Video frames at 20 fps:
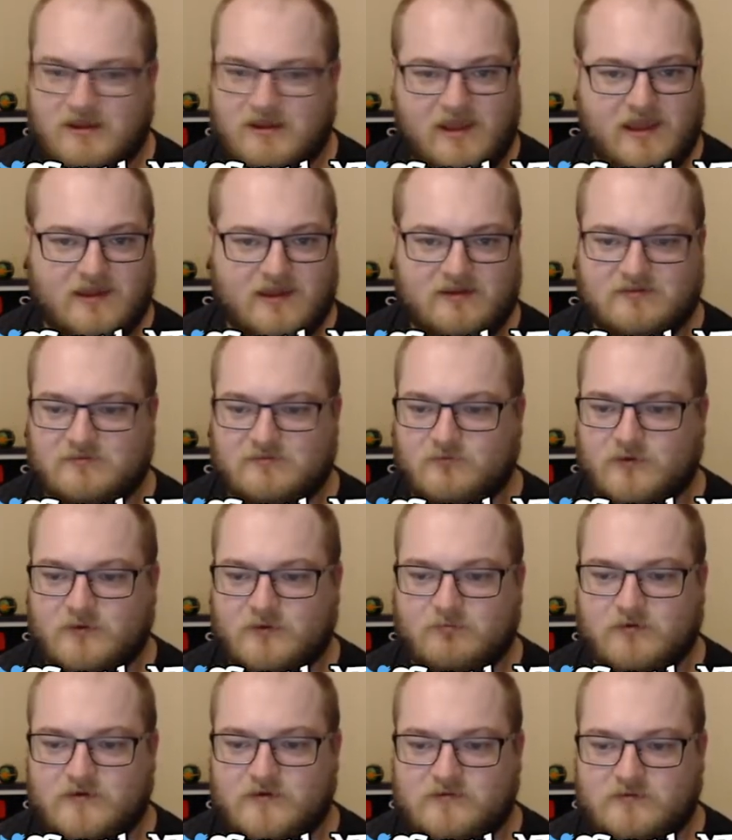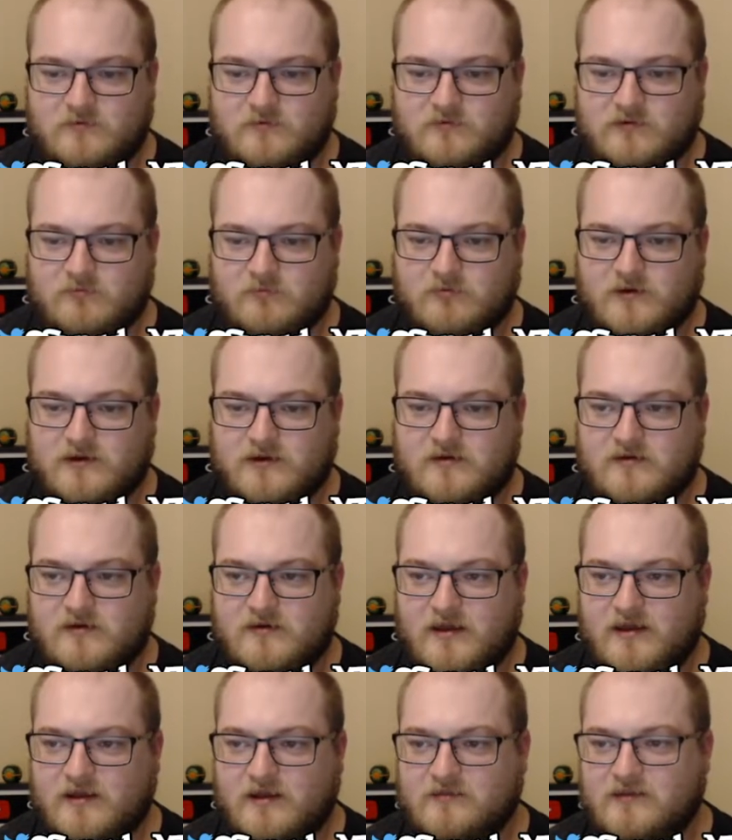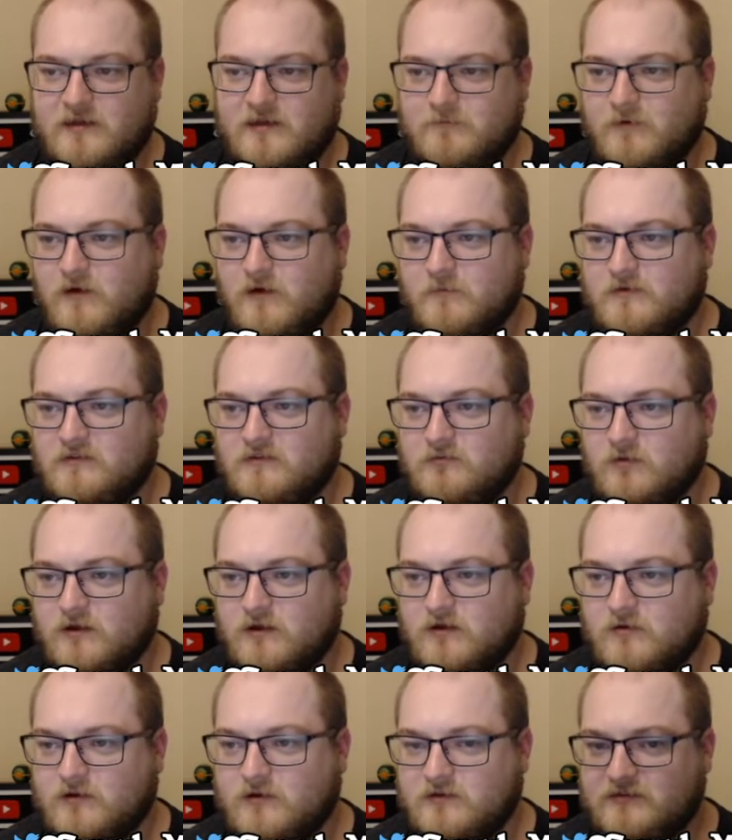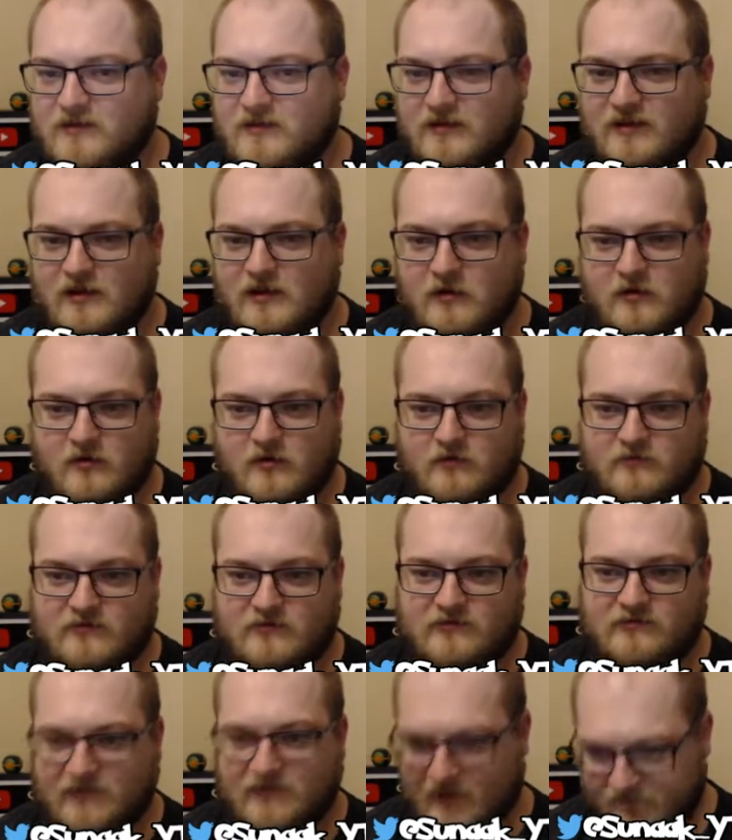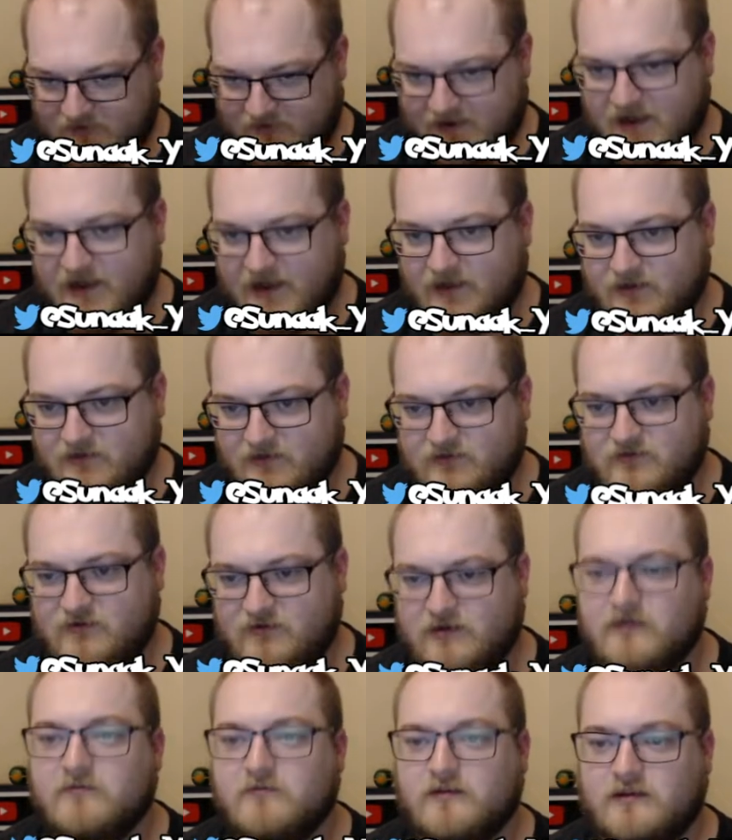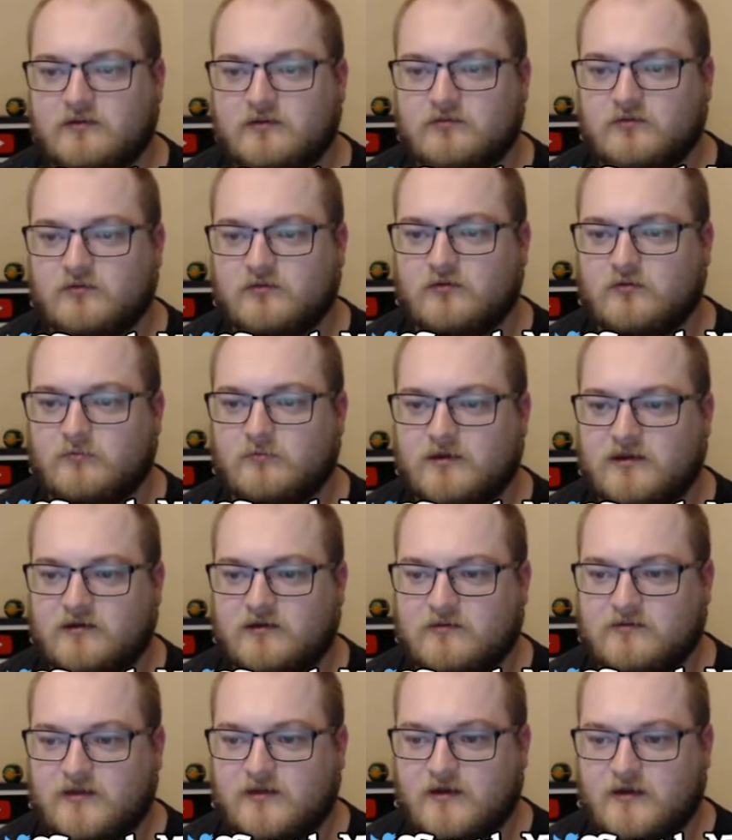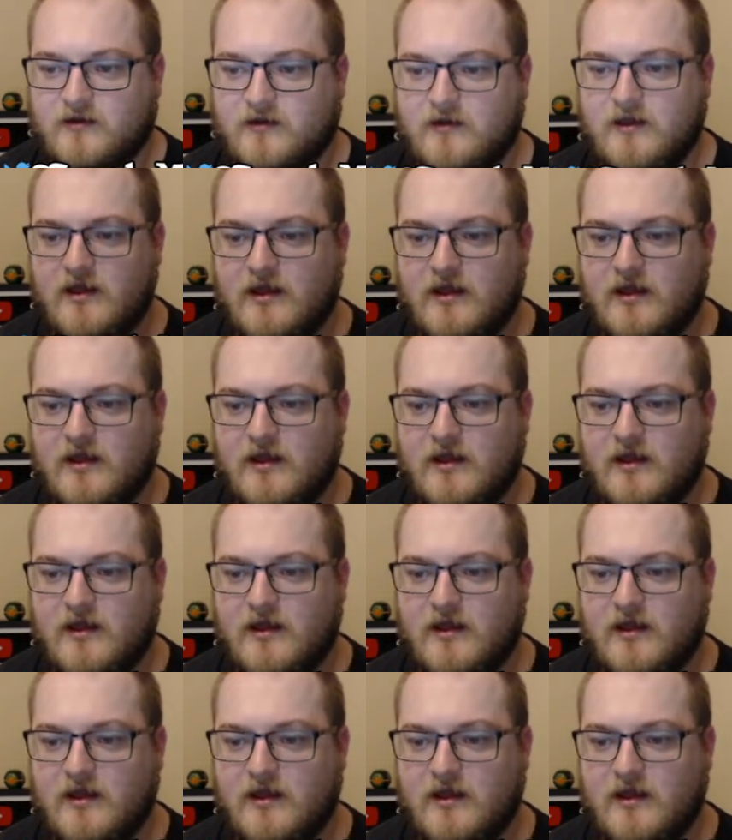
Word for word: Hey, we breezed through Sabrina, and as I promised, we're gonna go ahead and take care of the Sevii Islands and everything too, because, uh,